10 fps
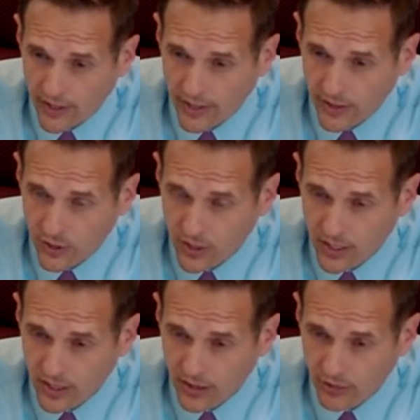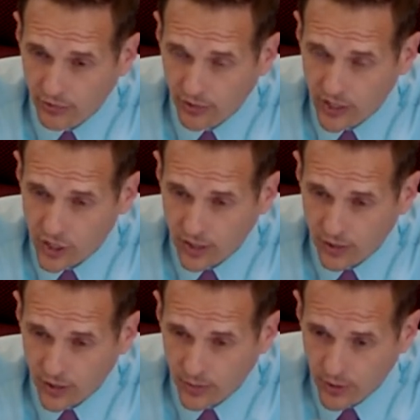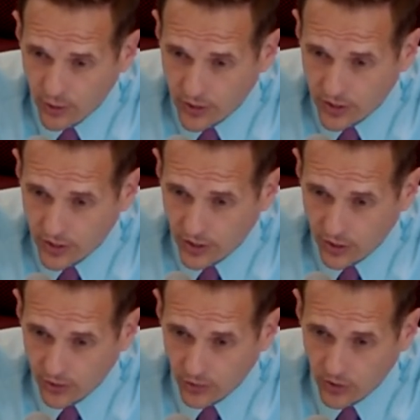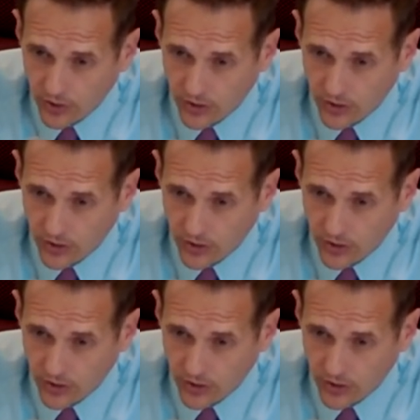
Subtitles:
Can you kind of flesh out some of those details for us?